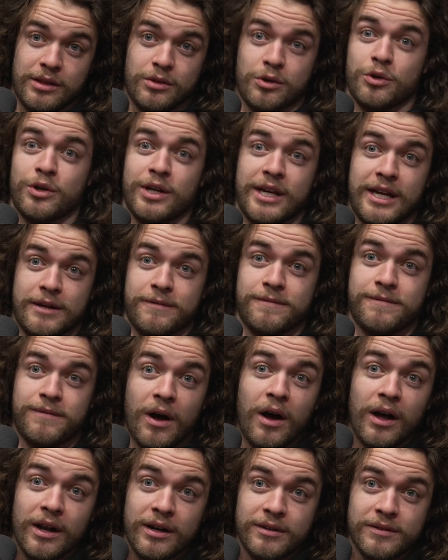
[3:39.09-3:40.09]
Learning and
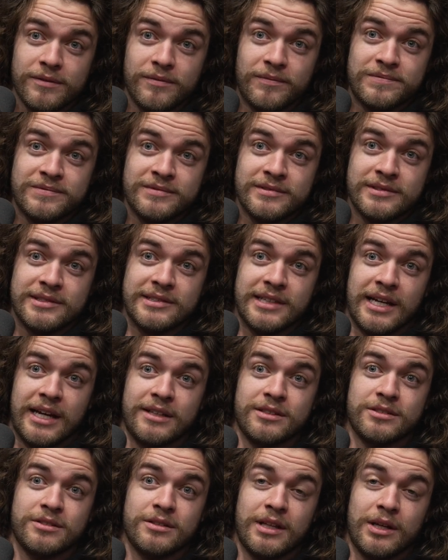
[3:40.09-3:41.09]
Fun.
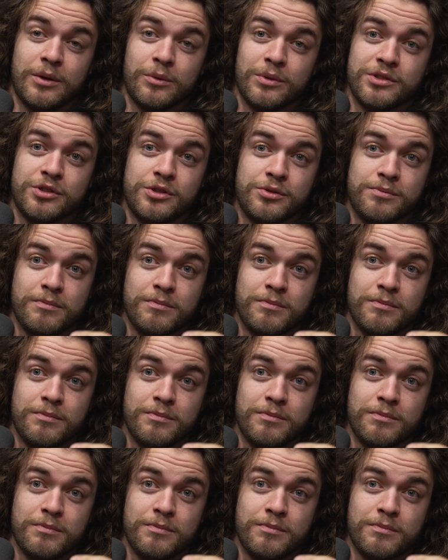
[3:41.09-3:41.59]
And it was